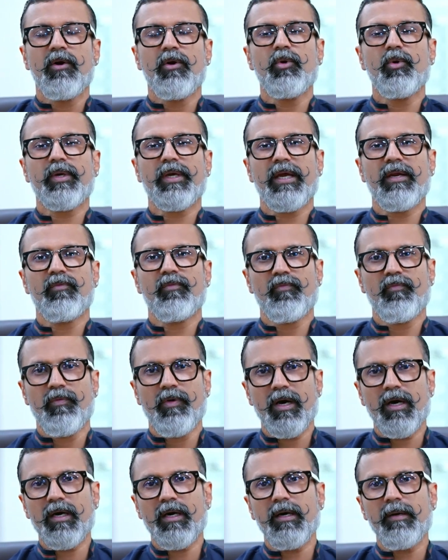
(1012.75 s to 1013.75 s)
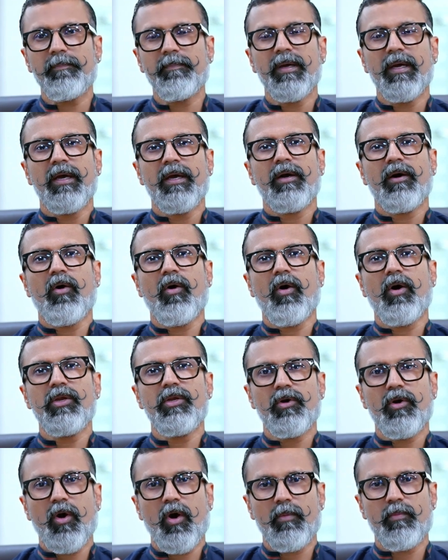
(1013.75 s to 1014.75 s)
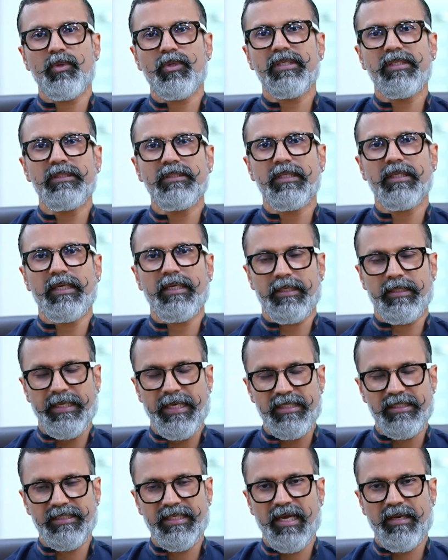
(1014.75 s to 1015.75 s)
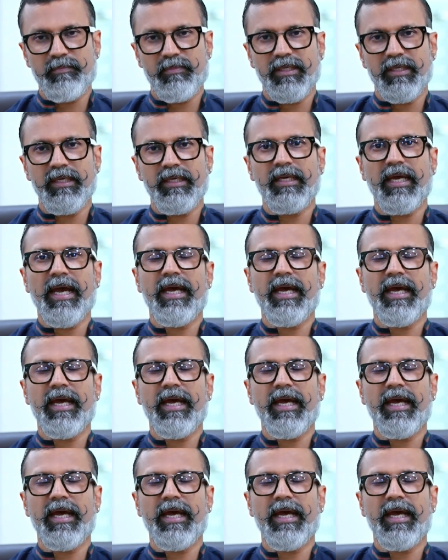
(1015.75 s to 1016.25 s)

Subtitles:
who can work up all your hormonal test can be done.